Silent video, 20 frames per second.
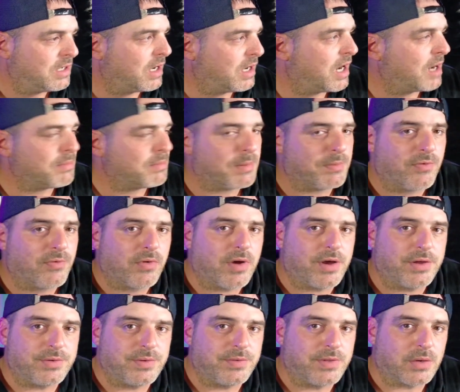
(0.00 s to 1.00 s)
But before
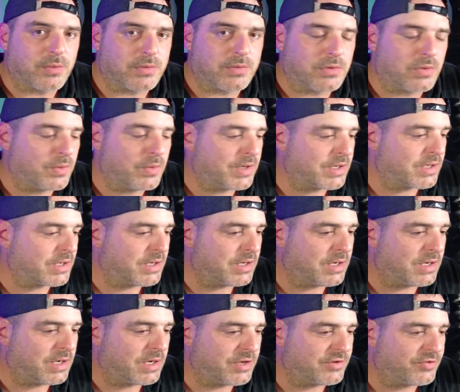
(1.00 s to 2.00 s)
I do that real quick,
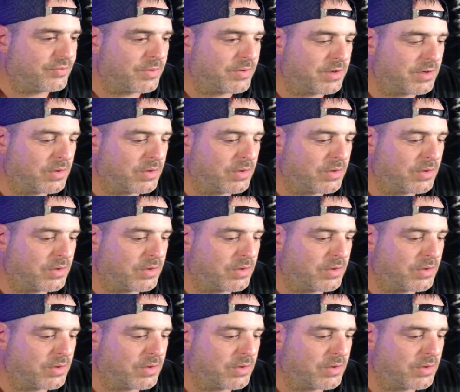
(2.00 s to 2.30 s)
I just want